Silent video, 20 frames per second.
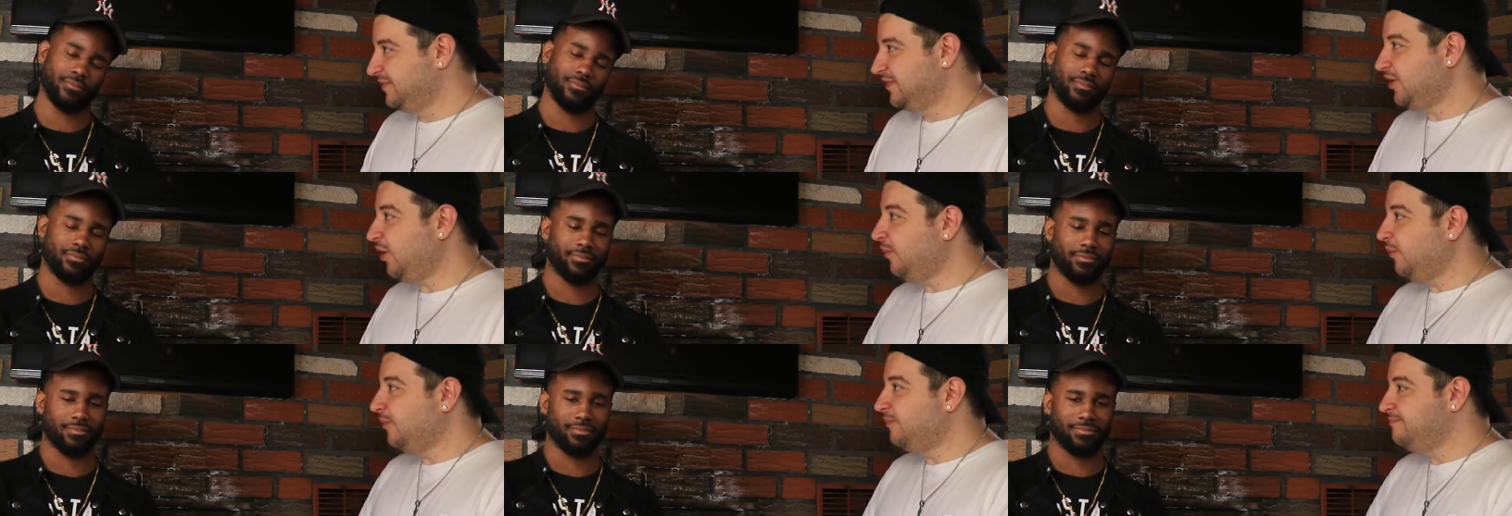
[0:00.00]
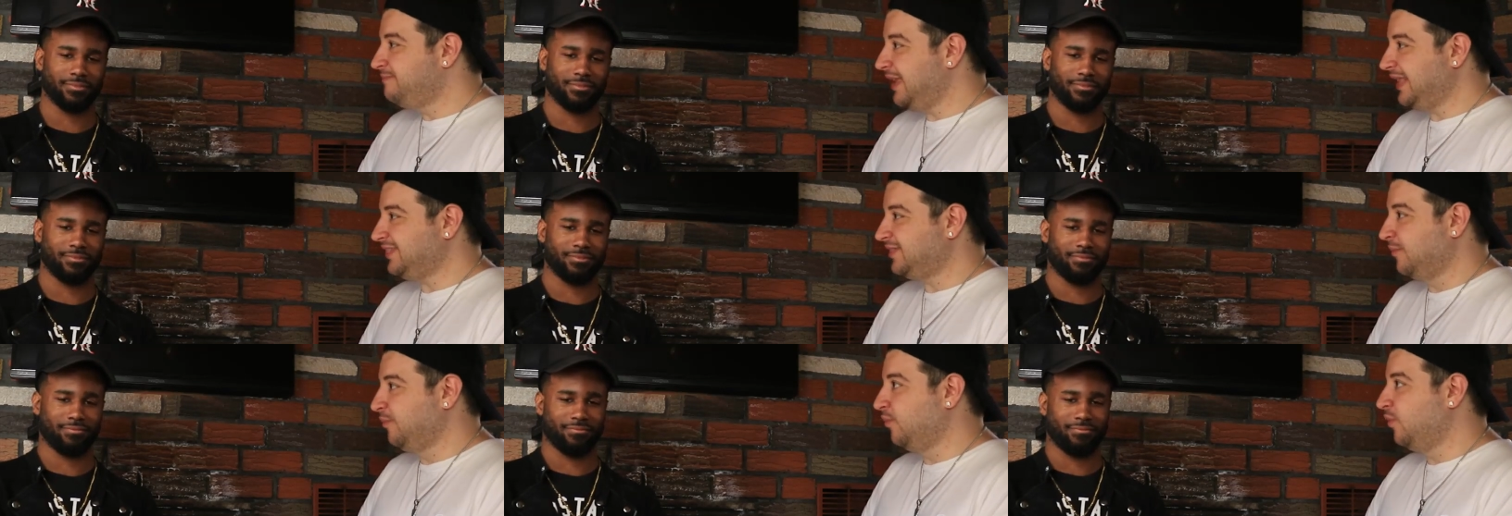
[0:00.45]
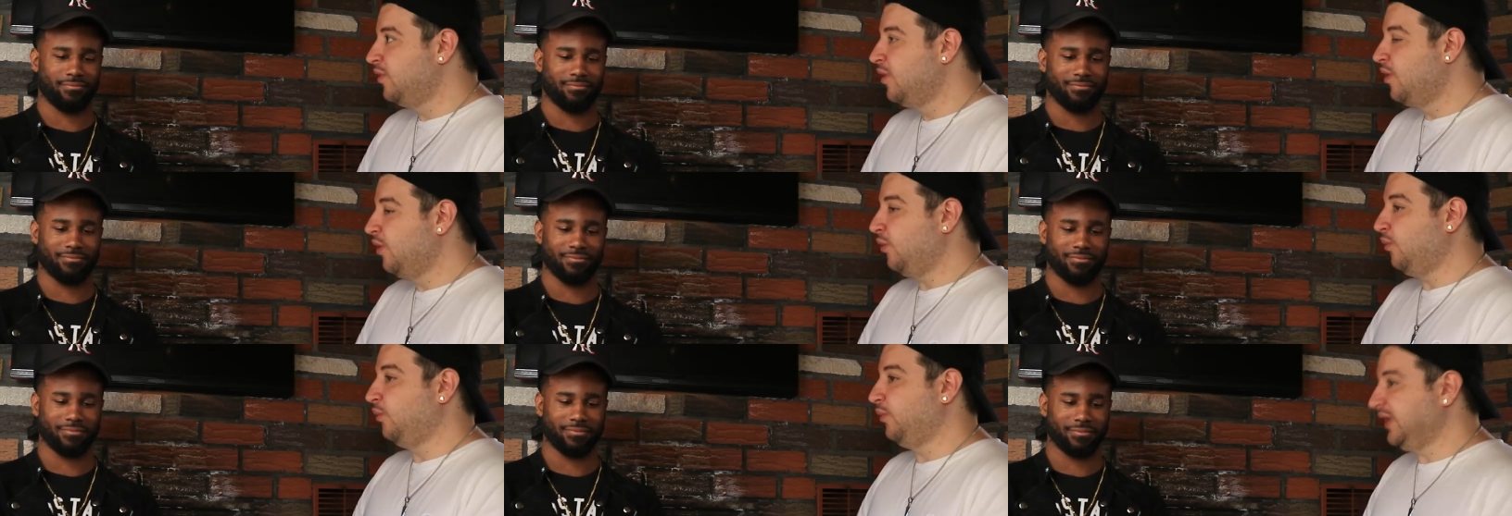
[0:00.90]
Speaker 1: You don't make them
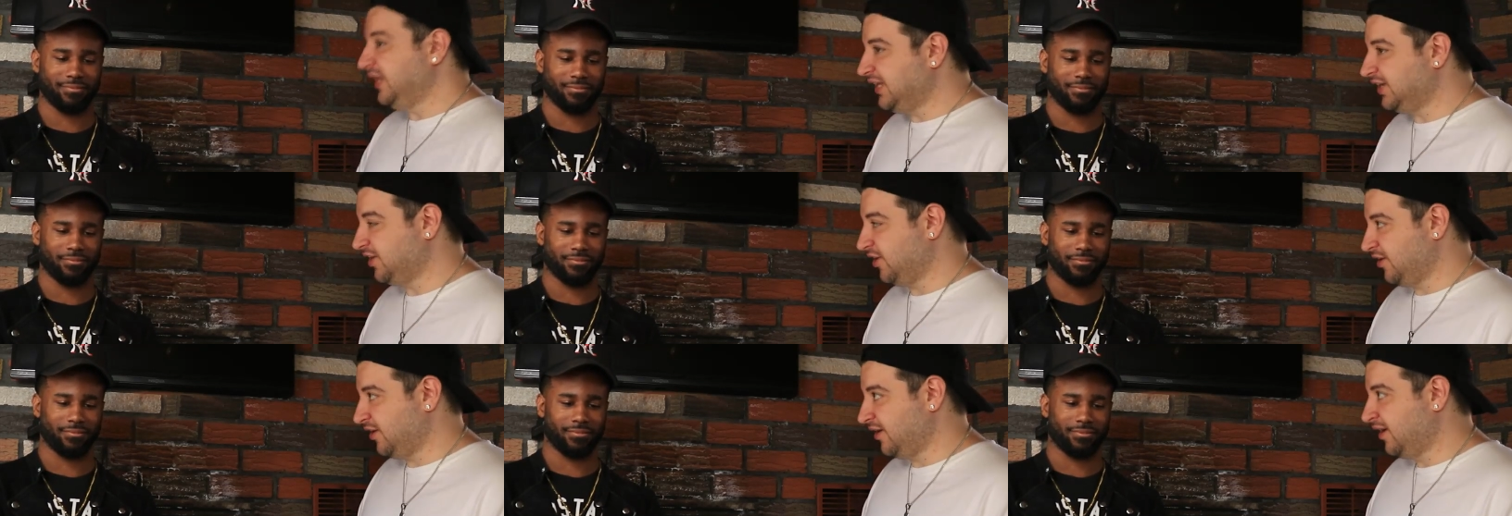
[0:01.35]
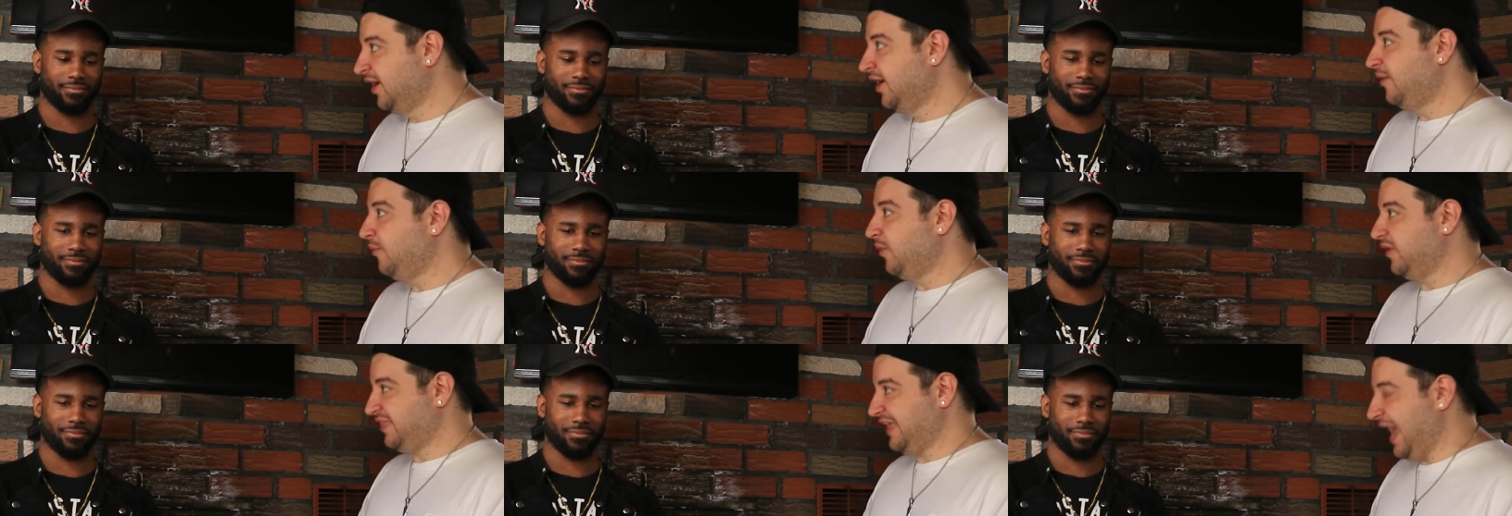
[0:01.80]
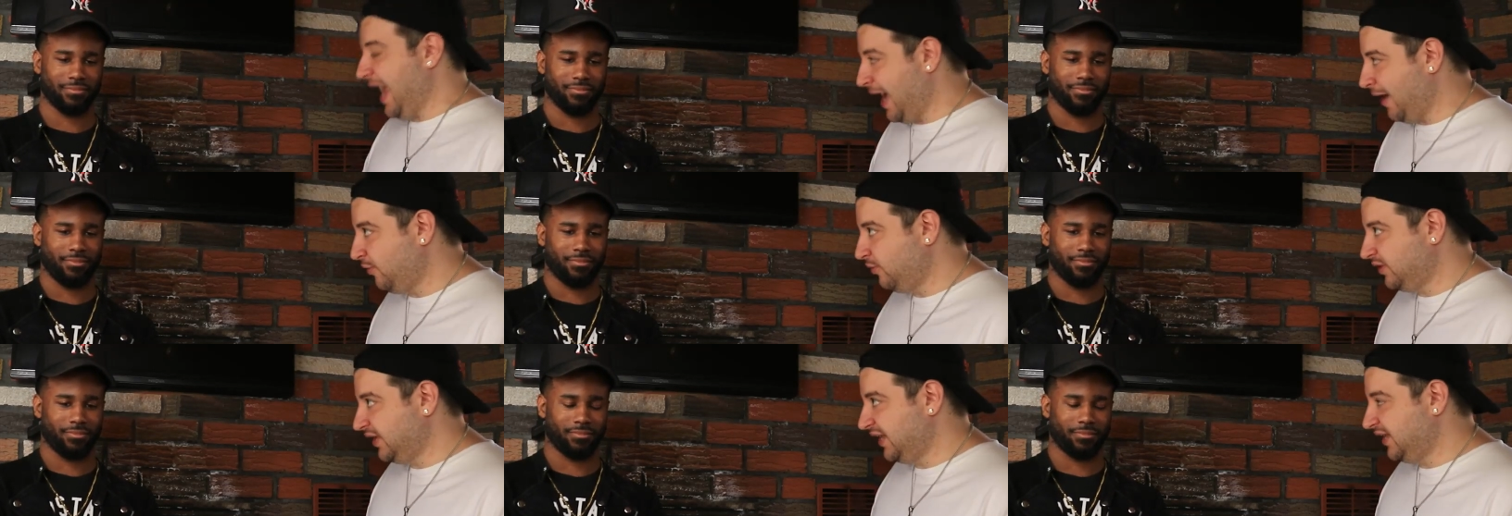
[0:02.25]
weaker
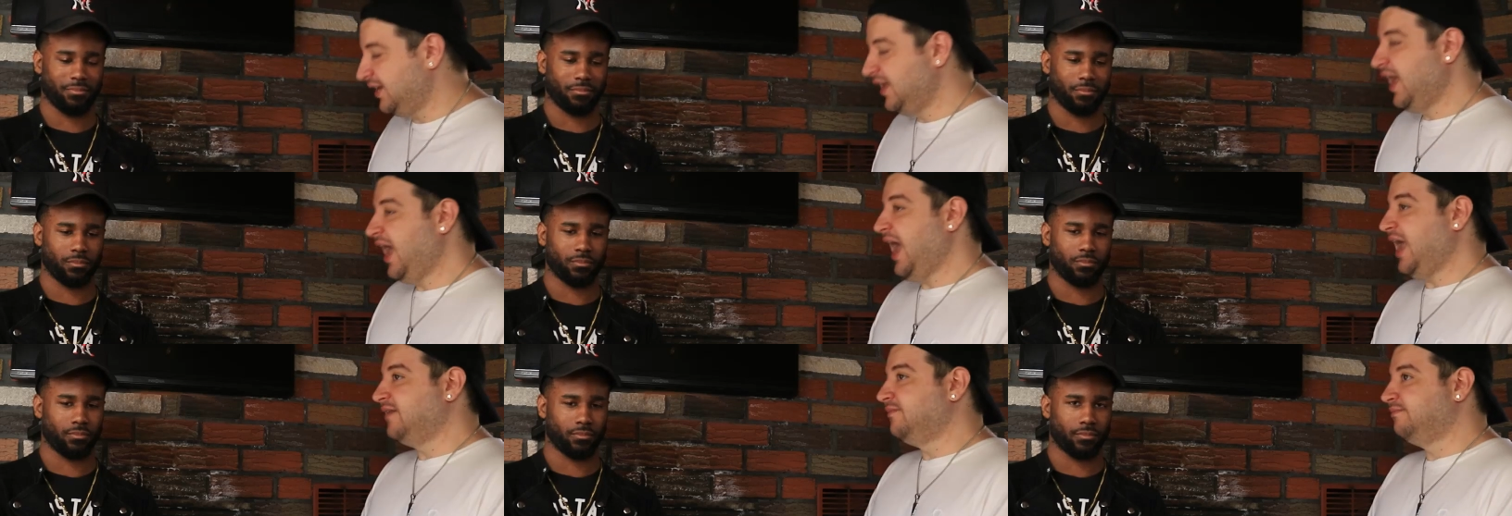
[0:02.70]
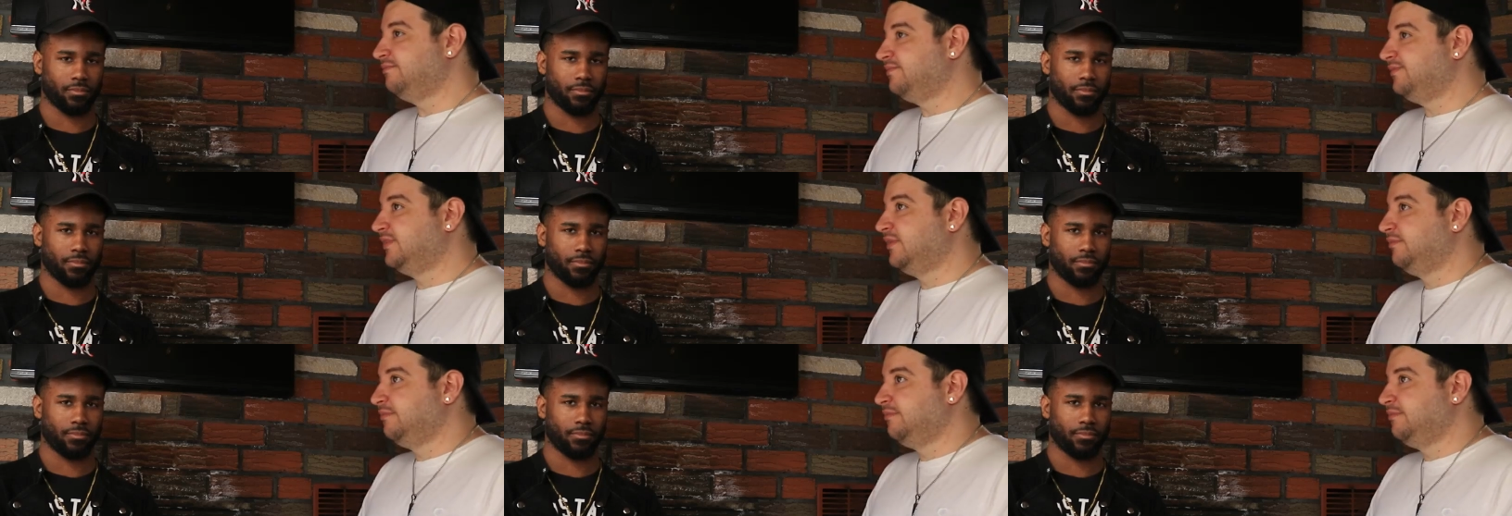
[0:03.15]
without it and